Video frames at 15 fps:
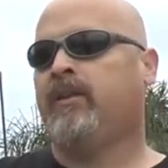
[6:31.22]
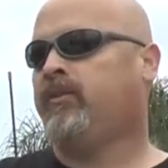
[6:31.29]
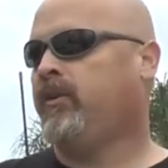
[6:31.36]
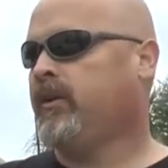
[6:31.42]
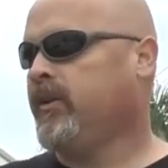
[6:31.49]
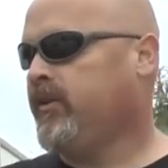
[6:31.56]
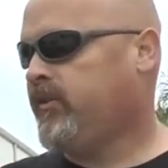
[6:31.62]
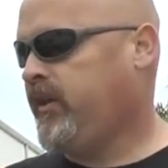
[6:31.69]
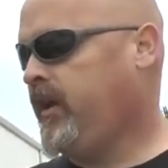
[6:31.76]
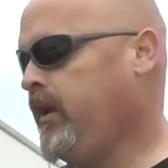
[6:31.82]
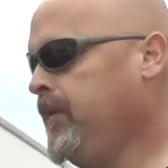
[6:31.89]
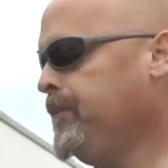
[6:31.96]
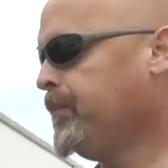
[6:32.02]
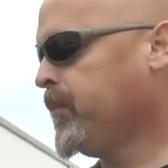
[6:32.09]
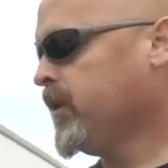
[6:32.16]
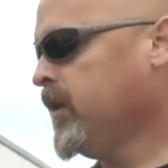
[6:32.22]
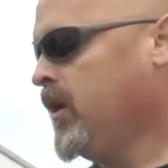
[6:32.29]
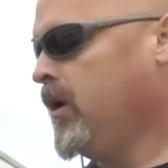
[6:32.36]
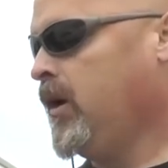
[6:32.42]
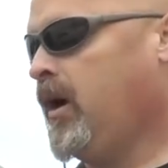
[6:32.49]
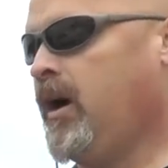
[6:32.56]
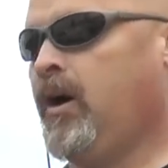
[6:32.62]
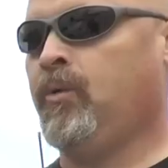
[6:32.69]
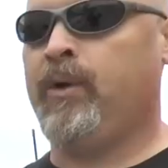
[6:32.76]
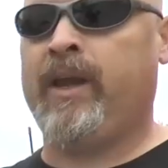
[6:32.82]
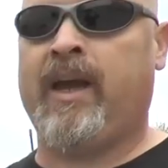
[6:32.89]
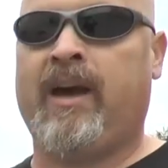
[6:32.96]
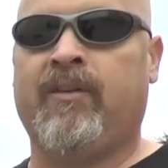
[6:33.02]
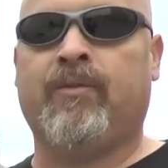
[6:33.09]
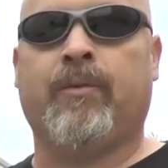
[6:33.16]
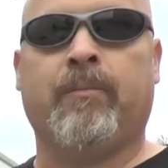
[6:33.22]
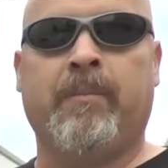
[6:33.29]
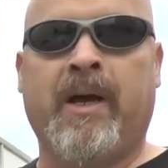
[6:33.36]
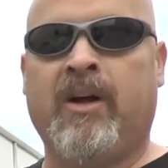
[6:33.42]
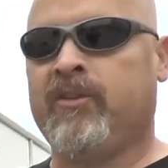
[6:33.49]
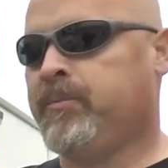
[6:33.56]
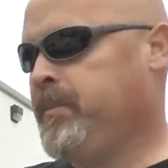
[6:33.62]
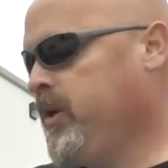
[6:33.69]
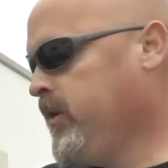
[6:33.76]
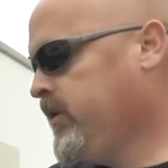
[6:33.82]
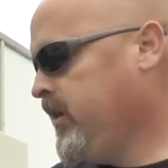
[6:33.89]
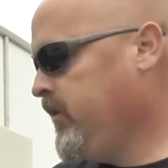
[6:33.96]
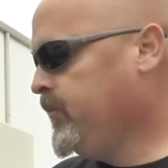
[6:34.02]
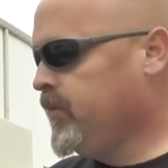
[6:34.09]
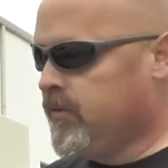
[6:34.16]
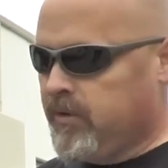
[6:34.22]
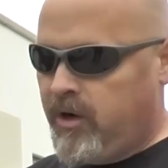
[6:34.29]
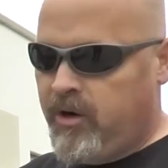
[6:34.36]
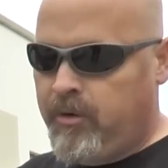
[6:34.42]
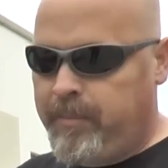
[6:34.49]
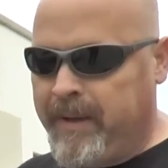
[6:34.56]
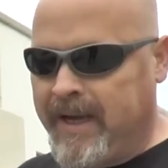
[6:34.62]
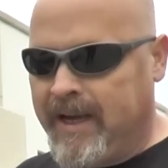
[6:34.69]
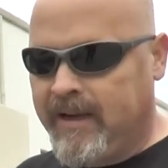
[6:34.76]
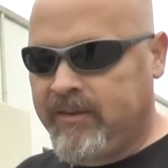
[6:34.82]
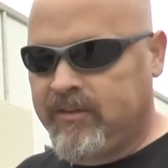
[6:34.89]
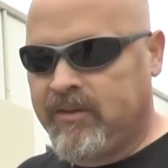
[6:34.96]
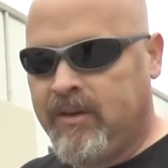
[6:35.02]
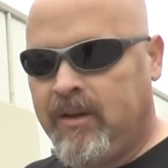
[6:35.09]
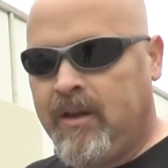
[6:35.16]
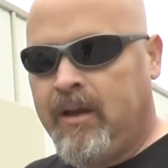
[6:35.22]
as you can see, we have mounts built in for Rotopacks.